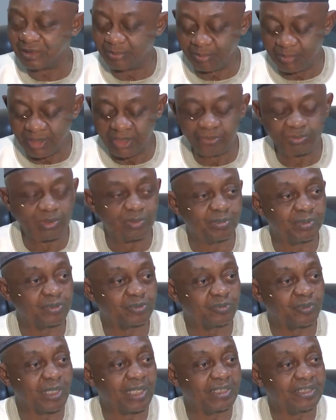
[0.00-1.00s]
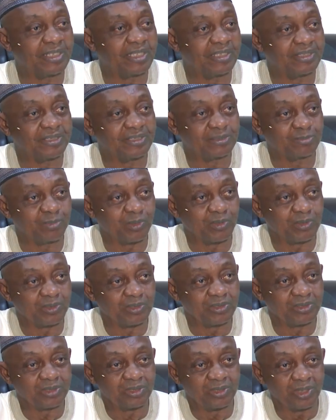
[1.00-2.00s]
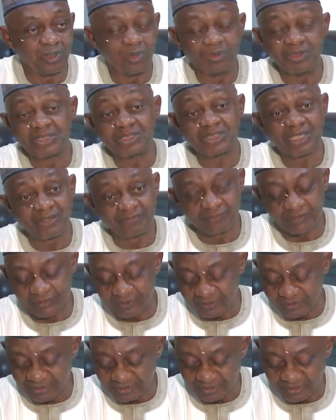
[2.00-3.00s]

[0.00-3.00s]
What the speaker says: main purpose we are here this morning or this afternoon.